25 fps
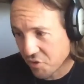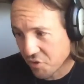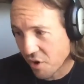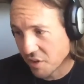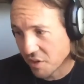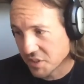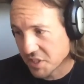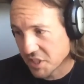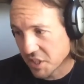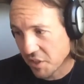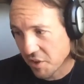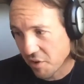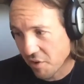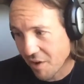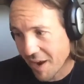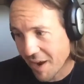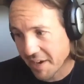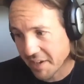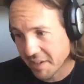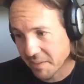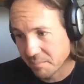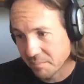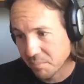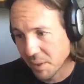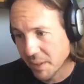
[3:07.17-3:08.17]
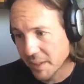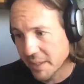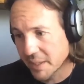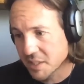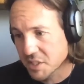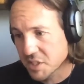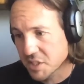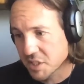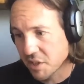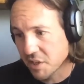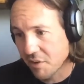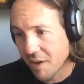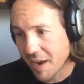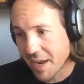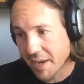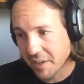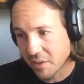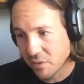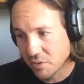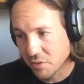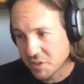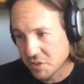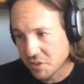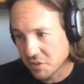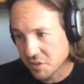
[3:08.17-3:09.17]
so they're adding bleach, they're adding all
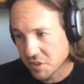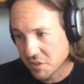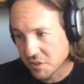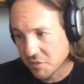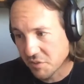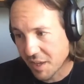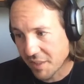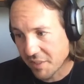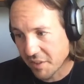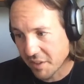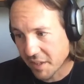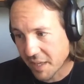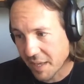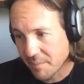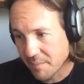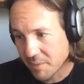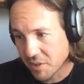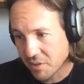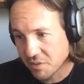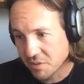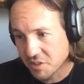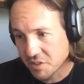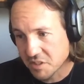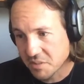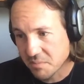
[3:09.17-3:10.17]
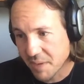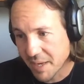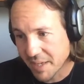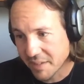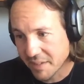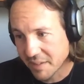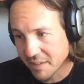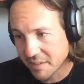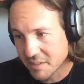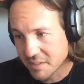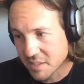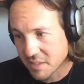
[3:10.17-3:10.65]
sorts of other chemicals to make it